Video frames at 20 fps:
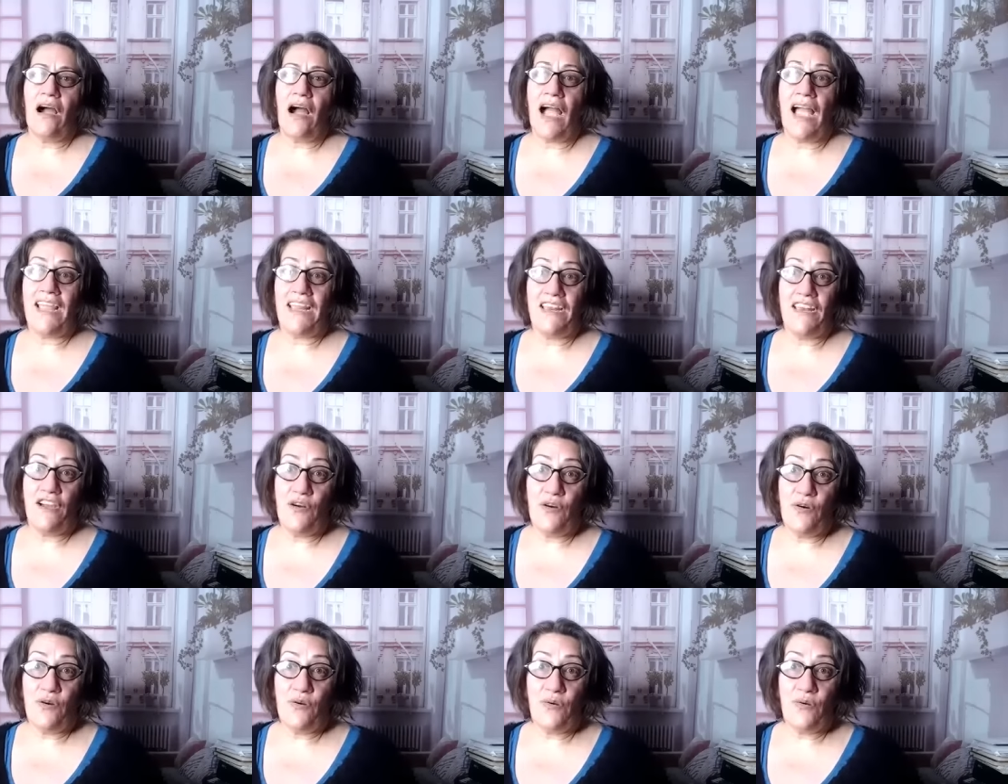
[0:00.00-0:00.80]
I
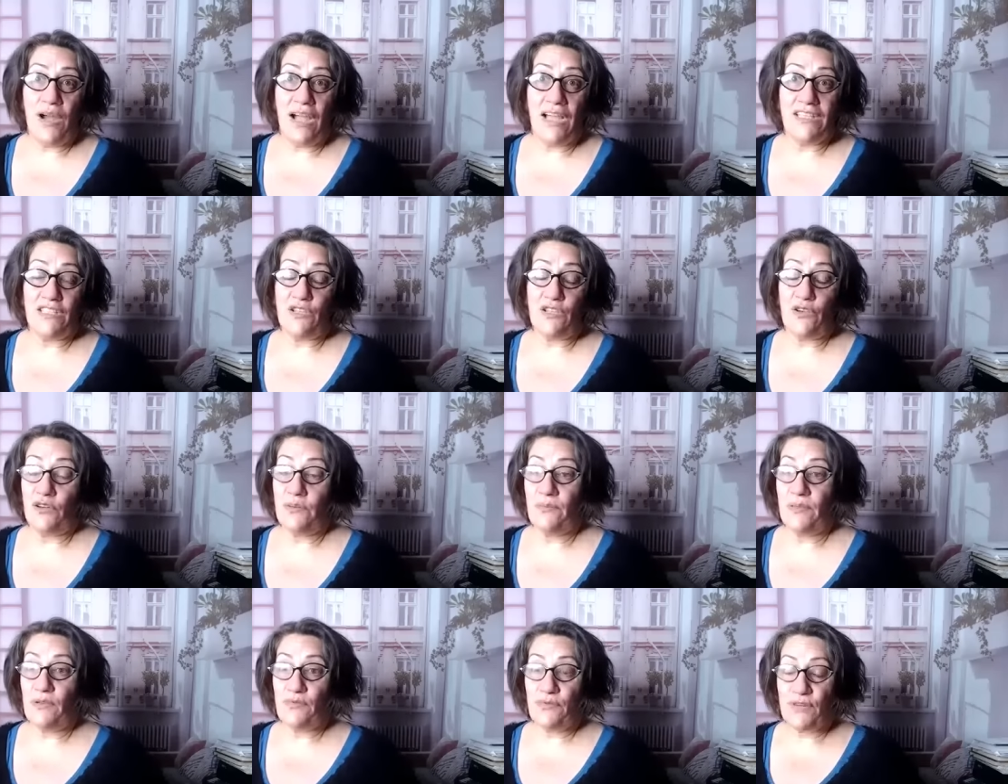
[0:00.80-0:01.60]
know it's going to
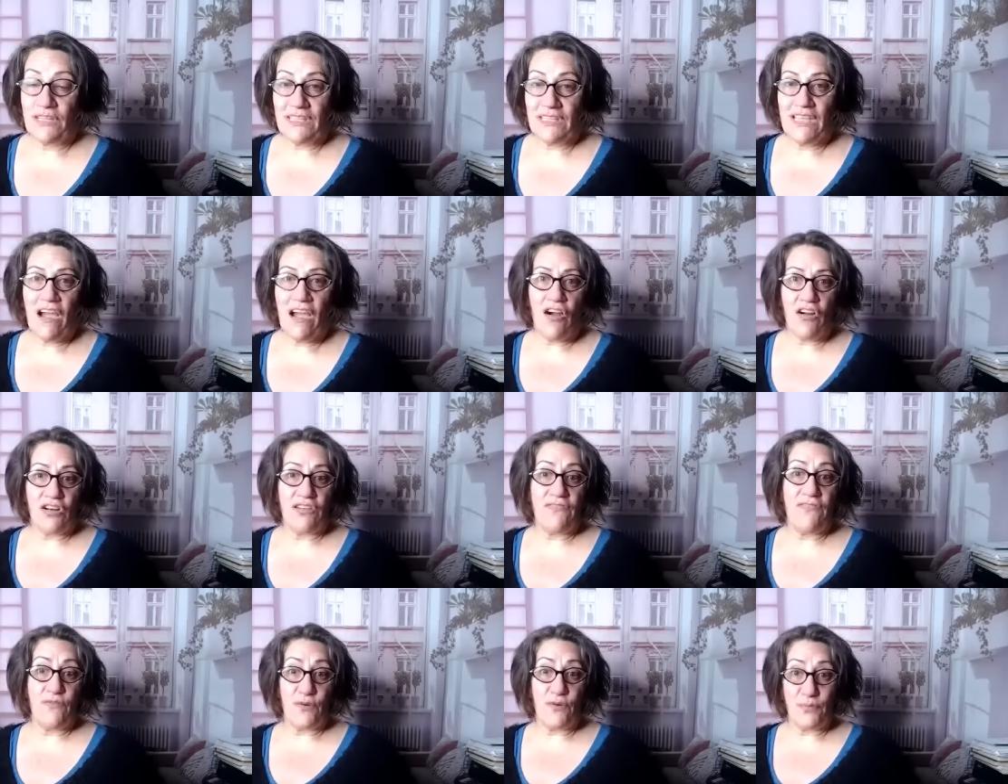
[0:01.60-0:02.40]
be really hard
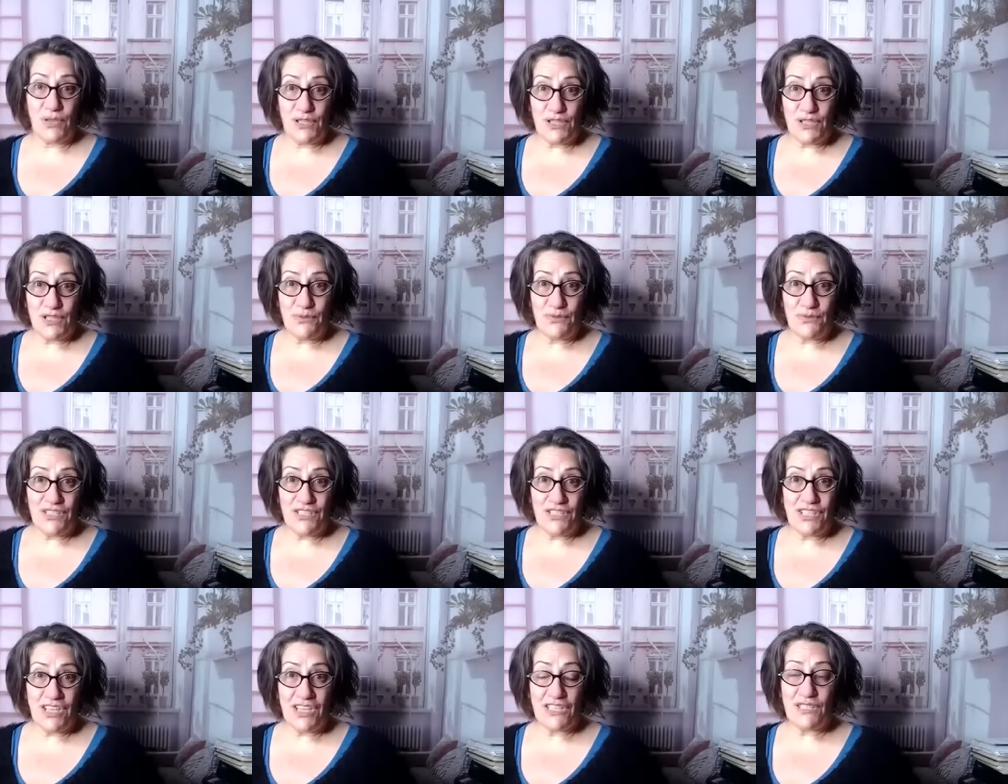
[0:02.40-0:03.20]
for me to
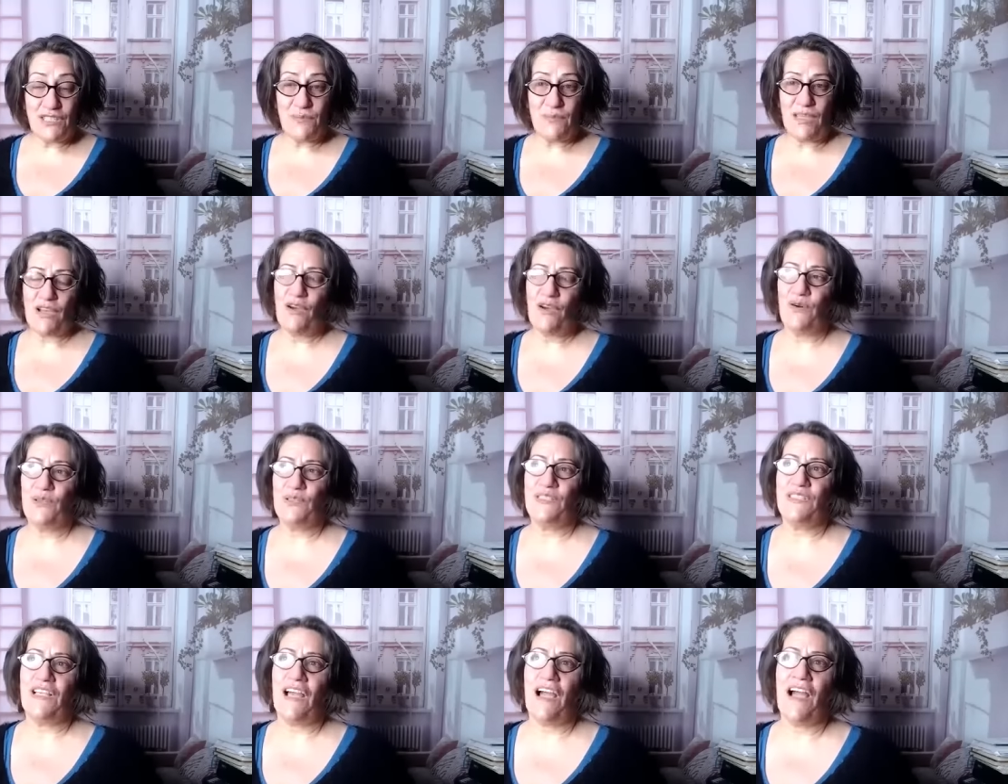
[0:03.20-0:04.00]
adjust
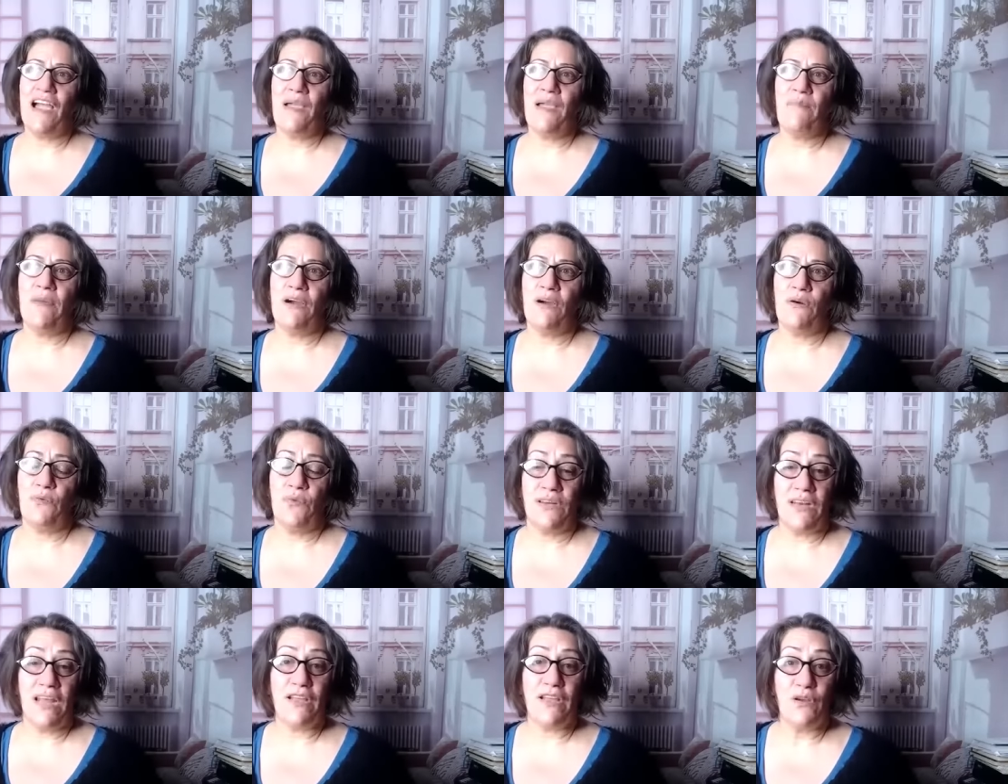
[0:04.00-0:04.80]
because
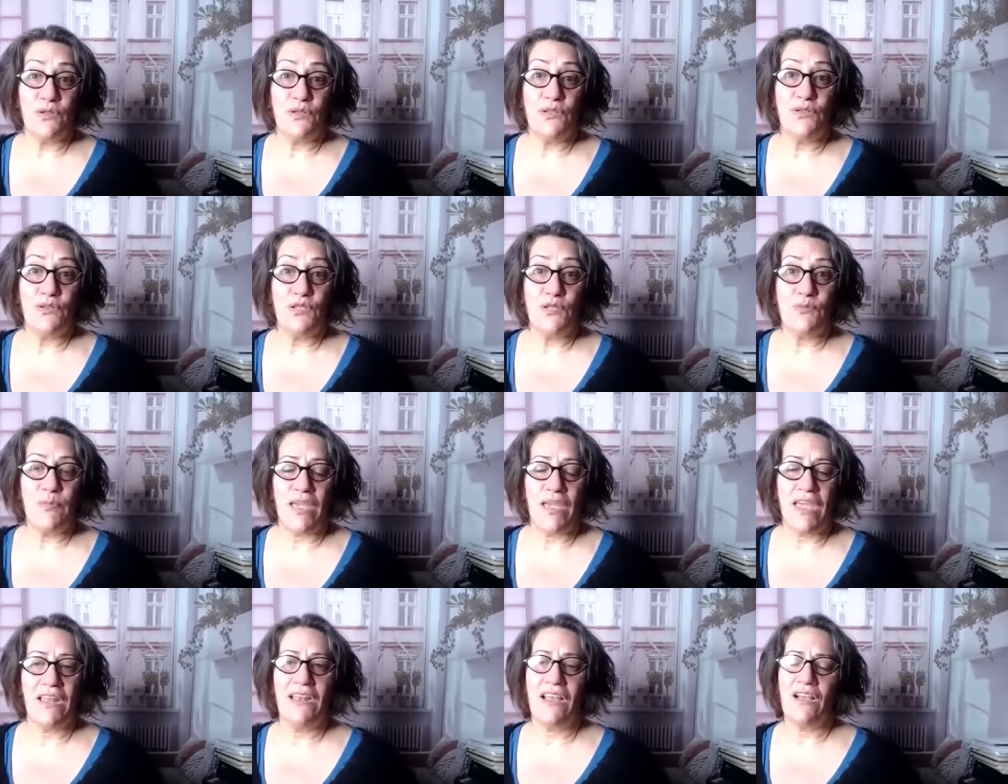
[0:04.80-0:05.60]
when I go to
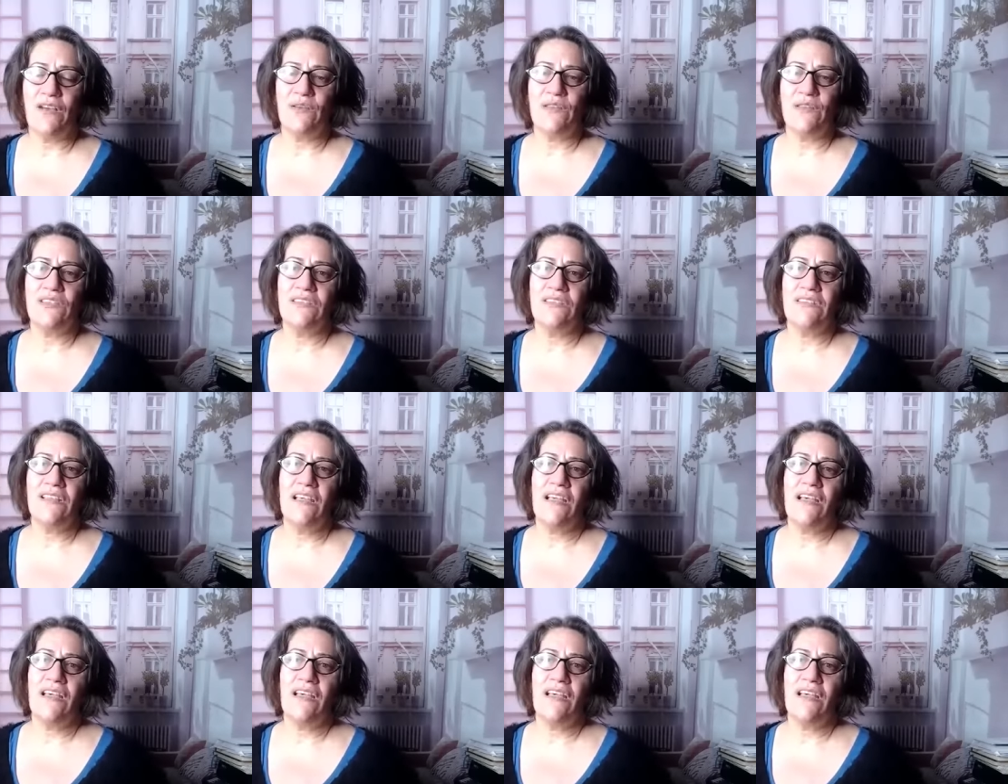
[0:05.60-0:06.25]
Spain, because